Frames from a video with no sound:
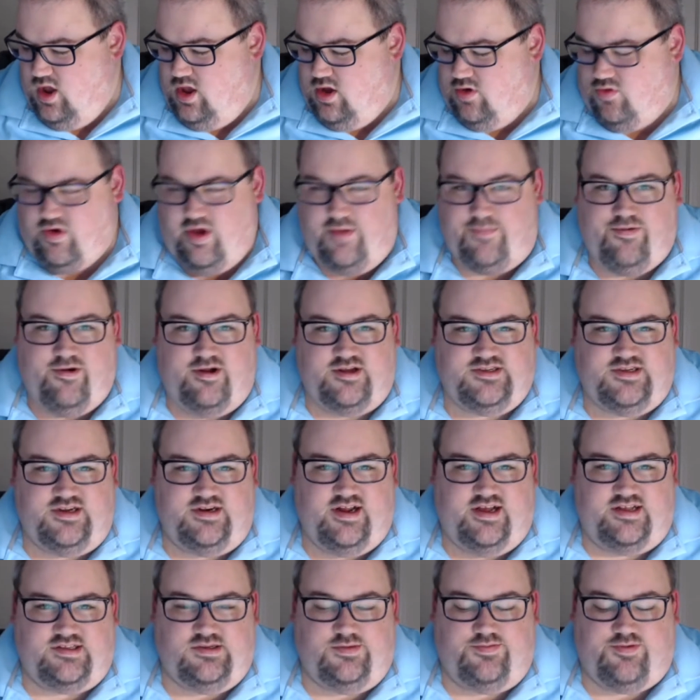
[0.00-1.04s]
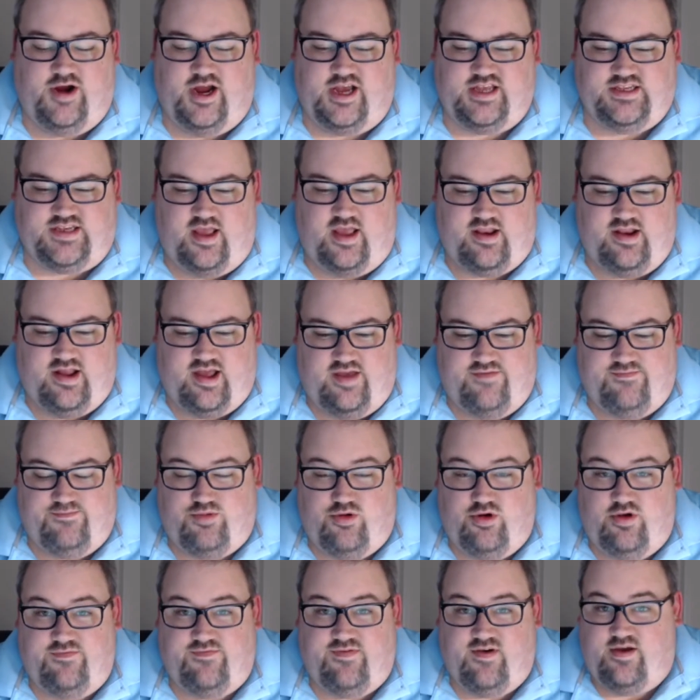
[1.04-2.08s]
quite present, not surprising at nine
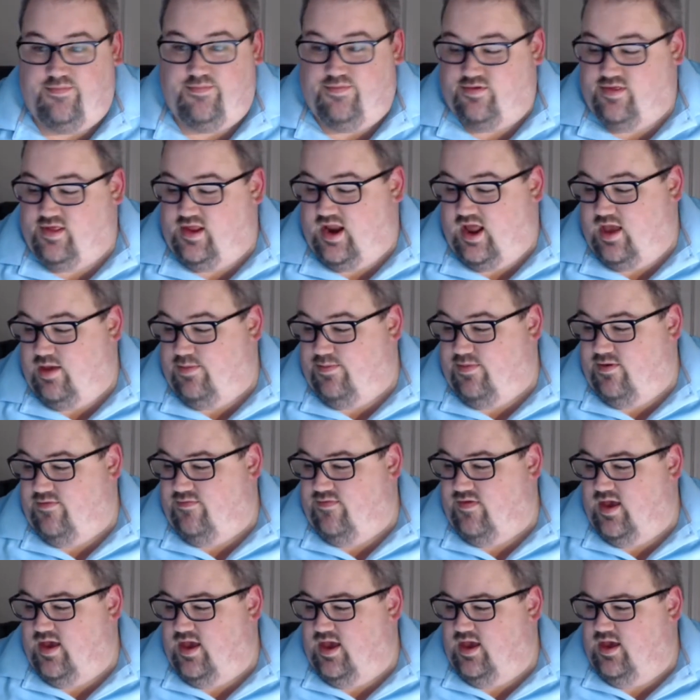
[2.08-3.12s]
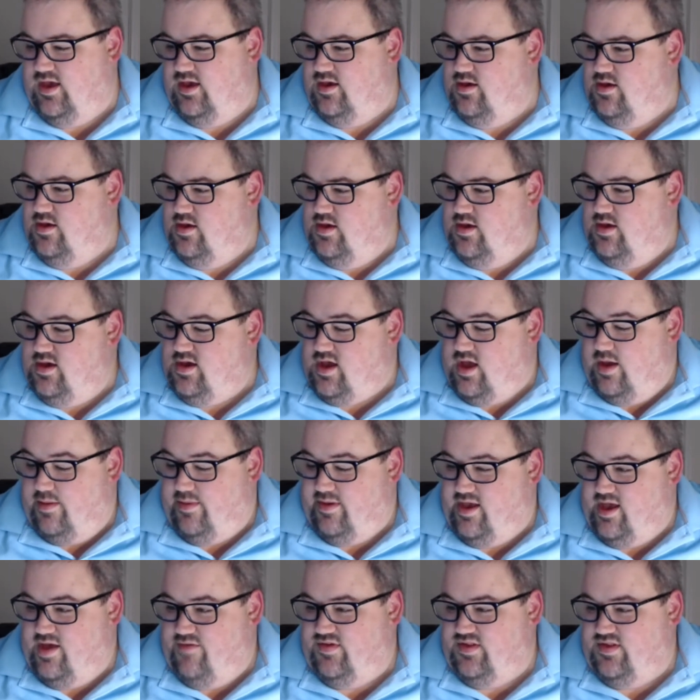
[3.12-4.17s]
point five percent A B V,
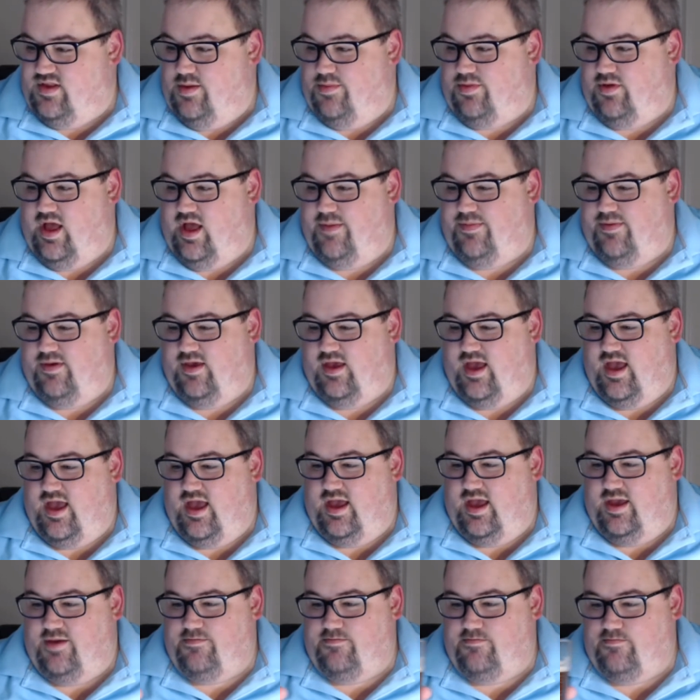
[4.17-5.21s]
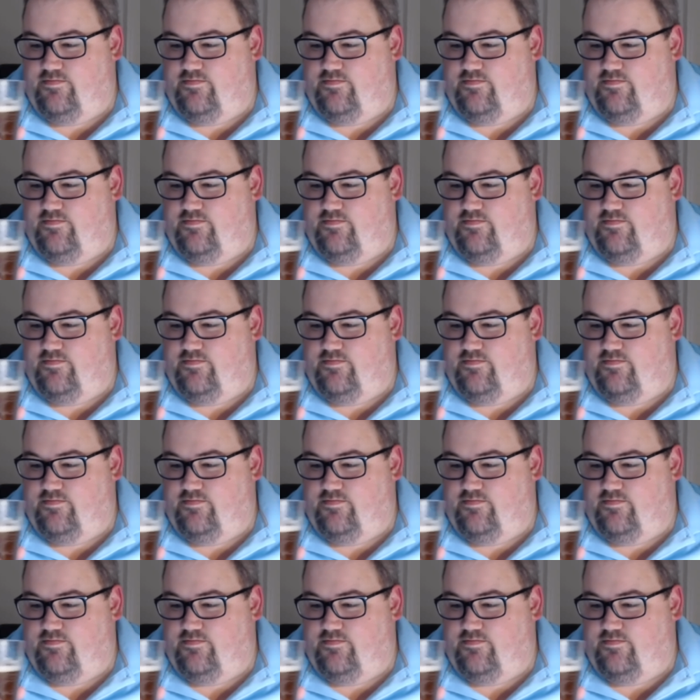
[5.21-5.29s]
coming out of a double I P A.